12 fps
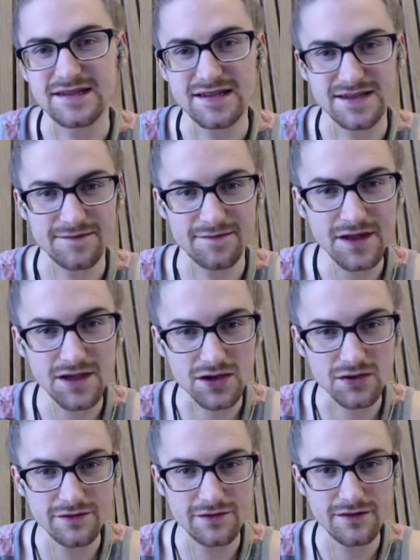
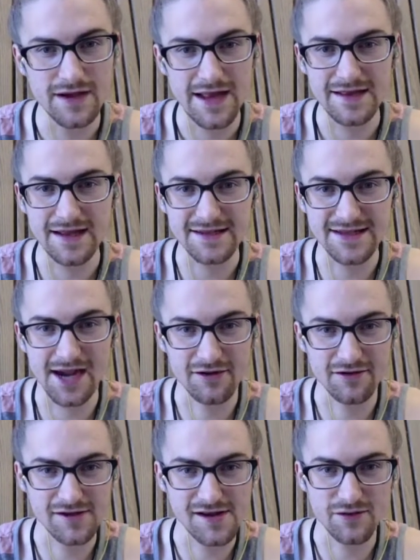vehicle that's
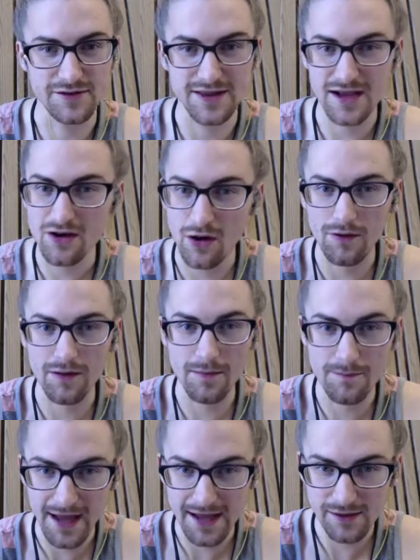carrying what they call the
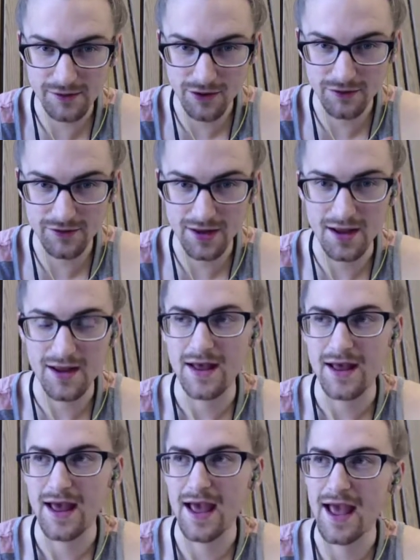payload,
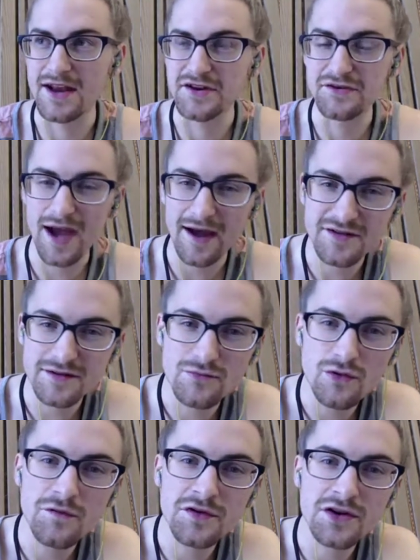and you have to
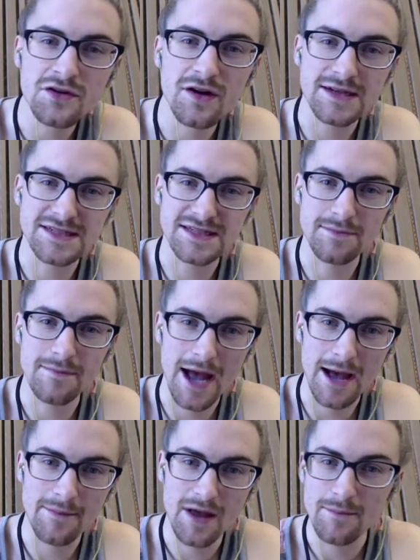move it across the
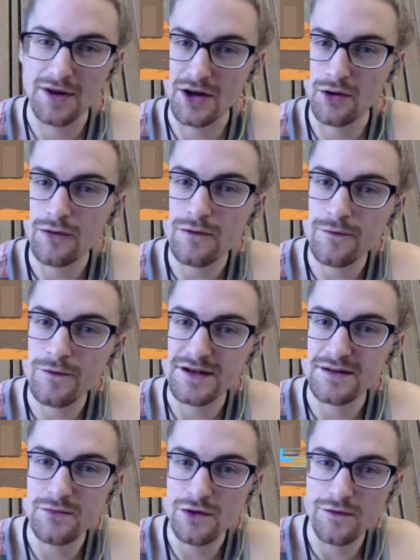map. But in order for it
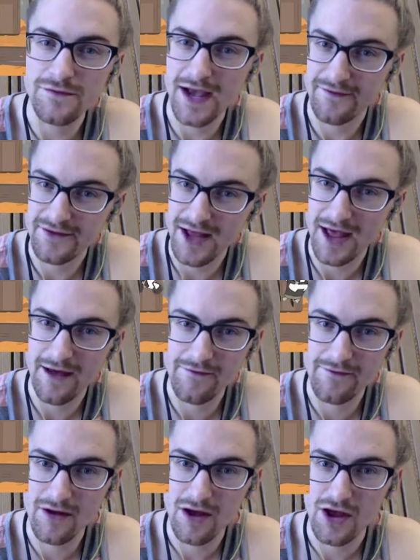to move, you have to have
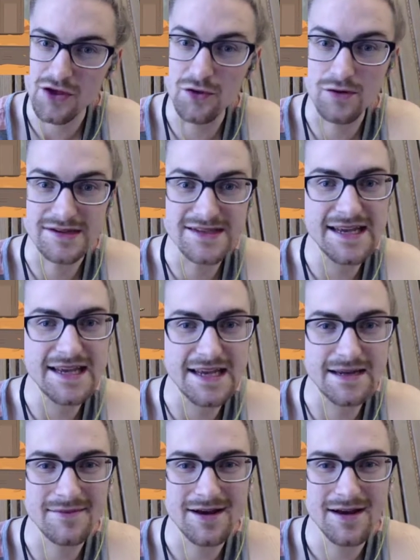your
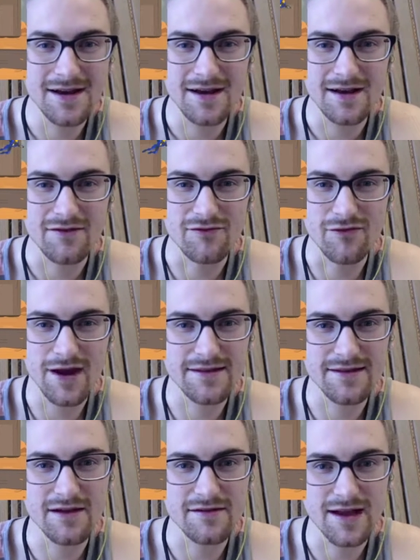team right
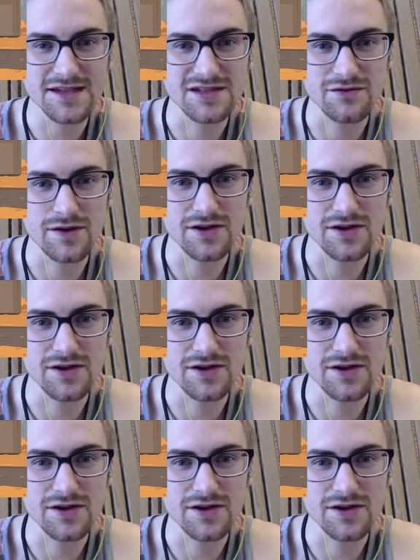there next to it